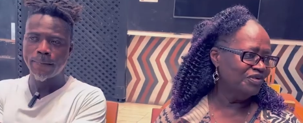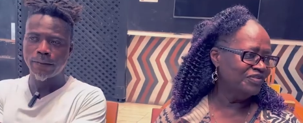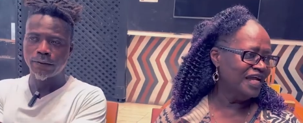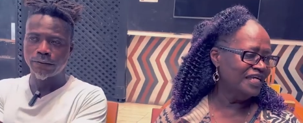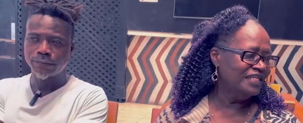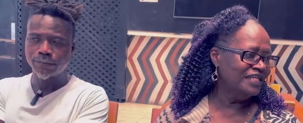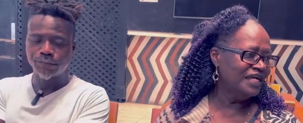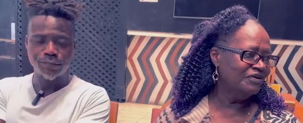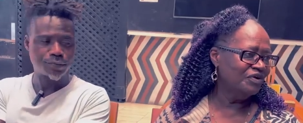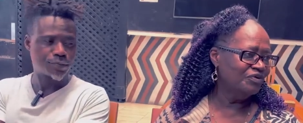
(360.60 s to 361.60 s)
Speaker 1: standing
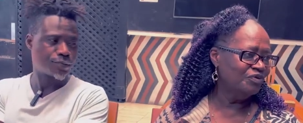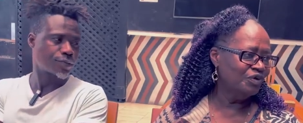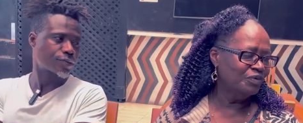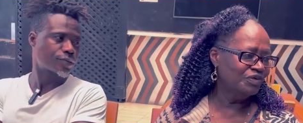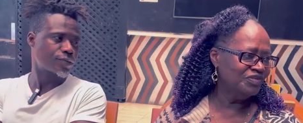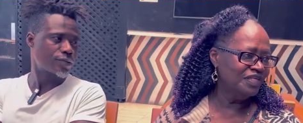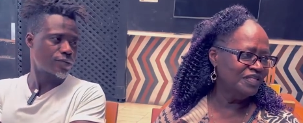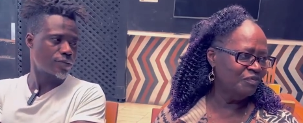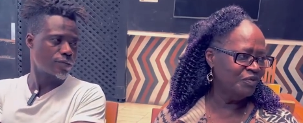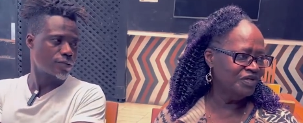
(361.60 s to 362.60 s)
there, and her daughter was
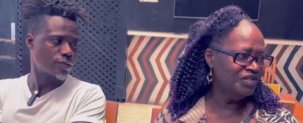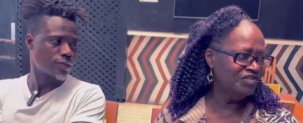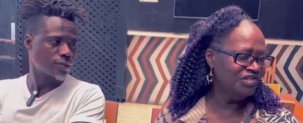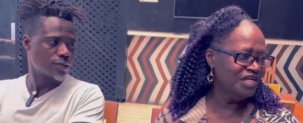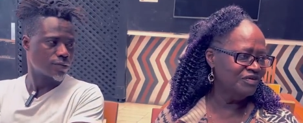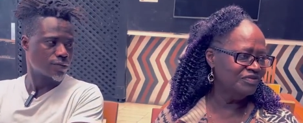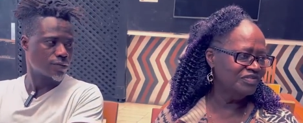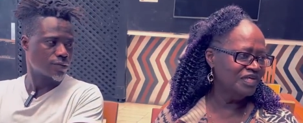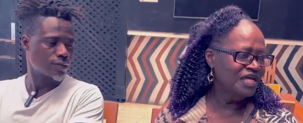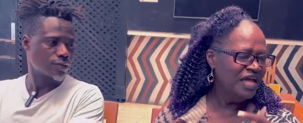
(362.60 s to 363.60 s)
sitting in one of the chairs,